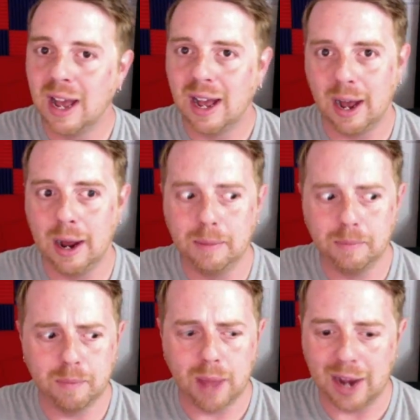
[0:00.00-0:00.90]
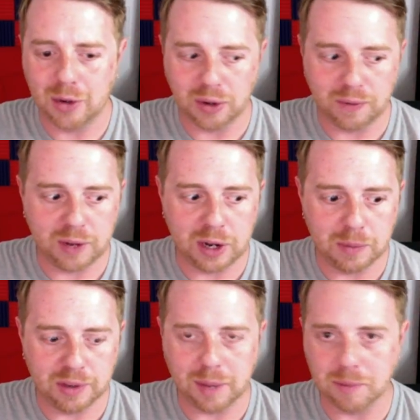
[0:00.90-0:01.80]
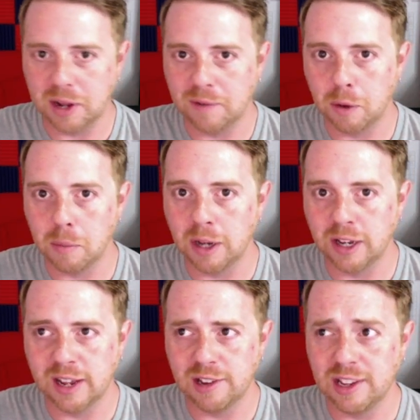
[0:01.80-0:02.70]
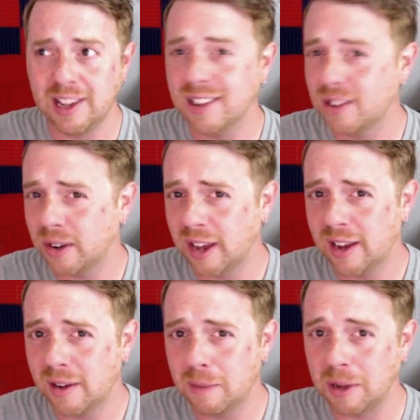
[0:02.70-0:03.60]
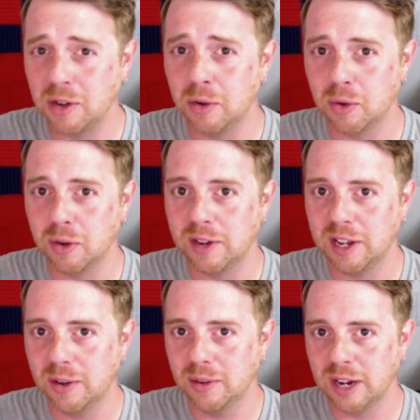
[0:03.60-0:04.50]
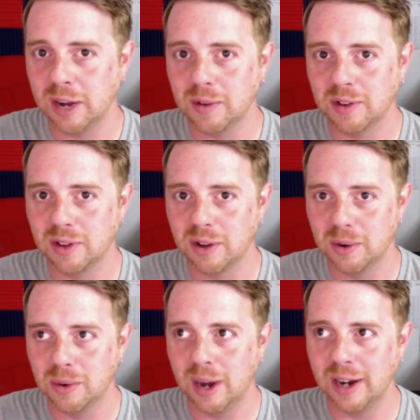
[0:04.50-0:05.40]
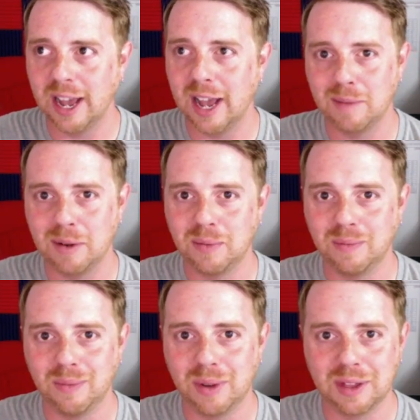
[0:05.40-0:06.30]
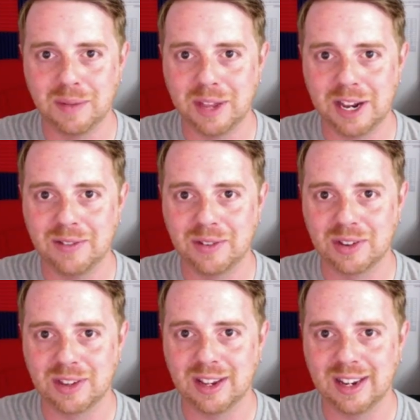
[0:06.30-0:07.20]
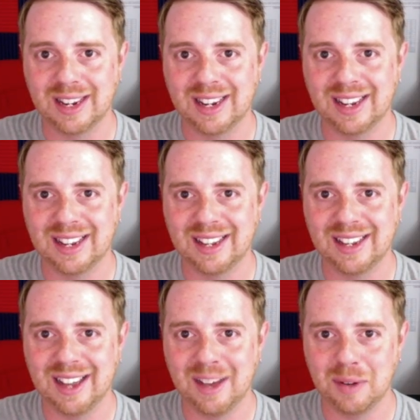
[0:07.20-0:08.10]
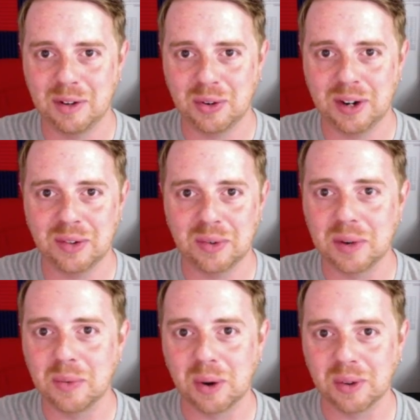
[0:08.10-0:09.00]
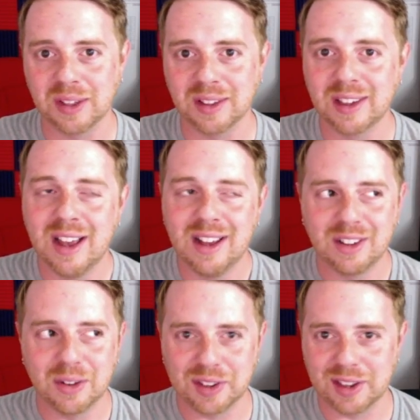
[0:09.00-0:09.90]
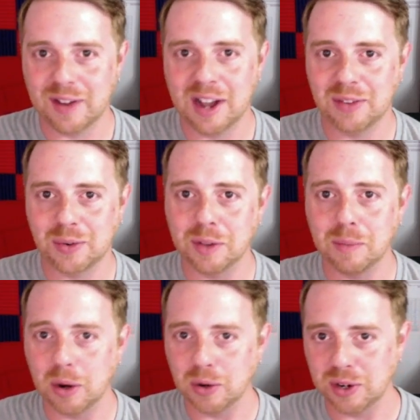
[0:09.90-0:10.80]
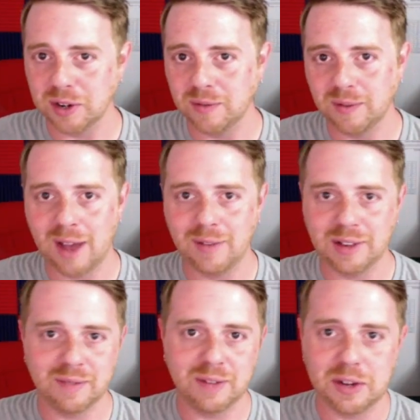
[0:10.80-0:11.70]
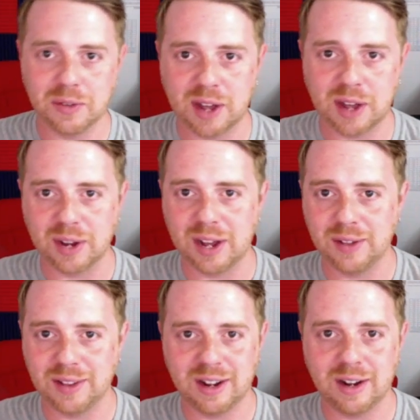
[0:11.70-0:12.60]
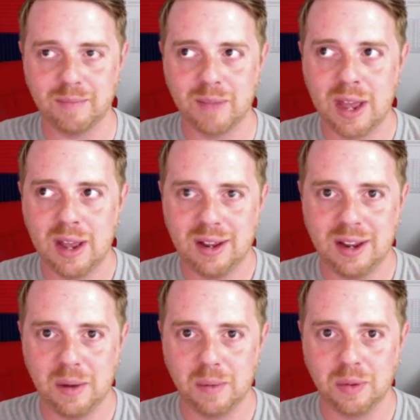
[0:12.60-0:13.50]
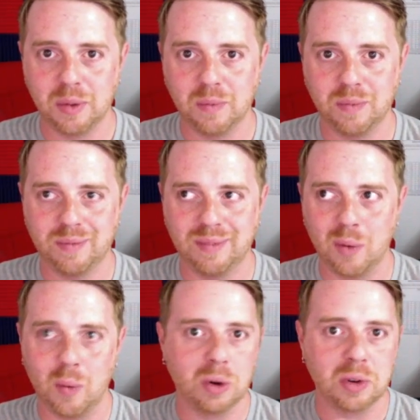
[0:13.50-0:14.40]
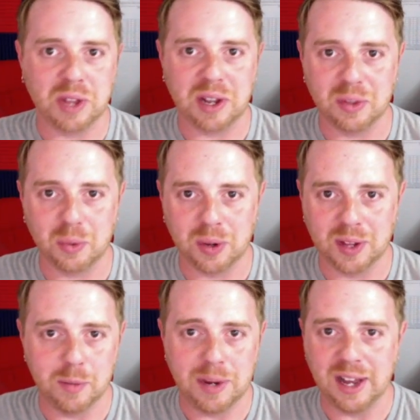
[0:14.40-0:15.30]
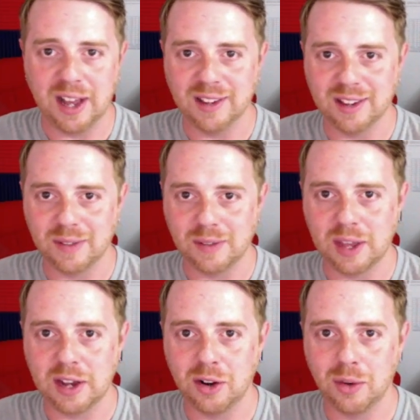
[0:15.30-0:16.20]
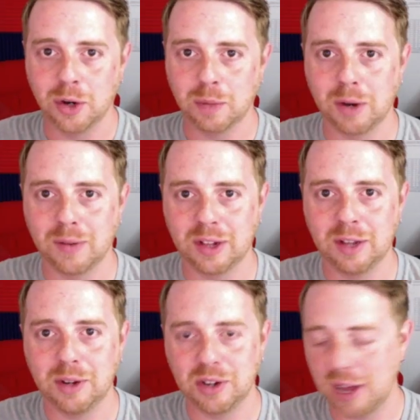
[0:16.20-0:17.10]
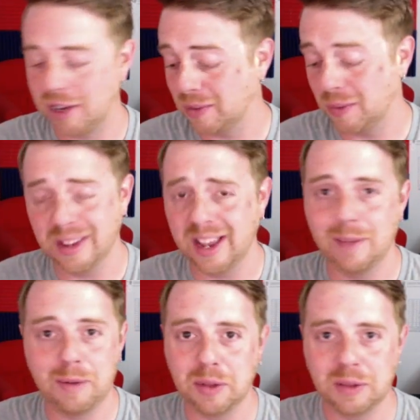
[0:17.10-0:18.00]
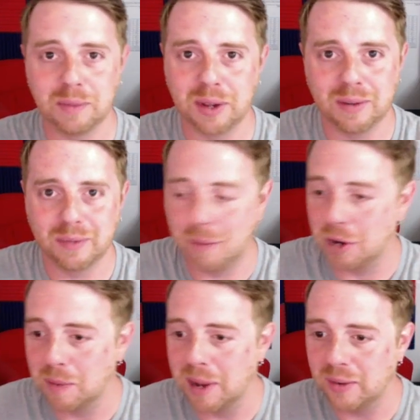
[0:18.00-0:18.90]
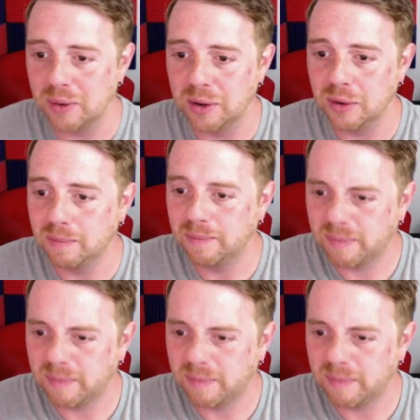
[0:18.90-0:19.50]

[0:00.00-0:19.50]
I actually filmed some stuff for Mondays yesterday, about 2 or 3 videos, and I was so unhappy with them that I was just like, I'm going to try to rework this. So since I've got sort of the margin of having some videos scheduled out, that's not, the worst thing in the world. It would be nice if they had all worked perfectly, but I just wasn't happy with them. So I'm going to go back and redo them.